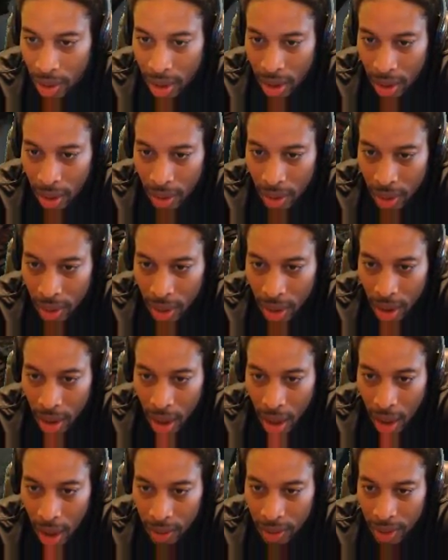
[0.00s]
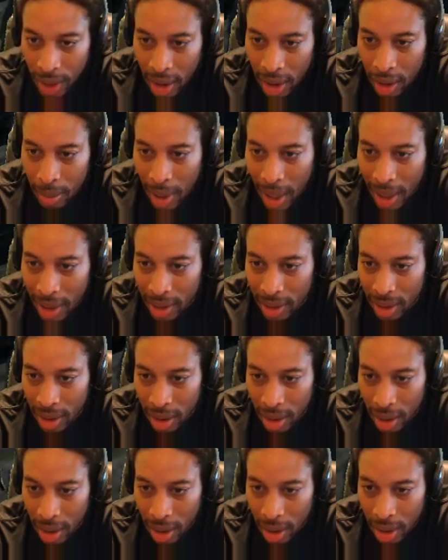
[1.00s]
though. I don't think anybody's
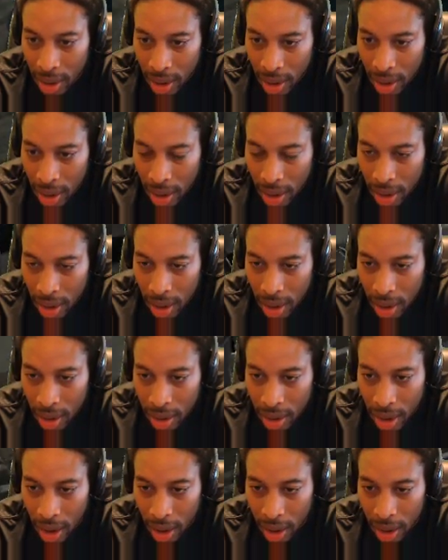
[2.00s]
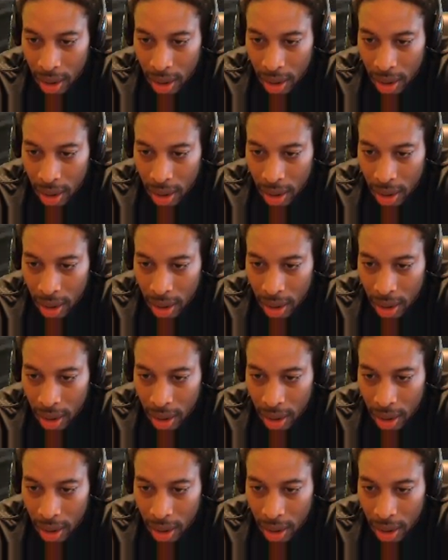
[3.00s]
in here. Yeah, it's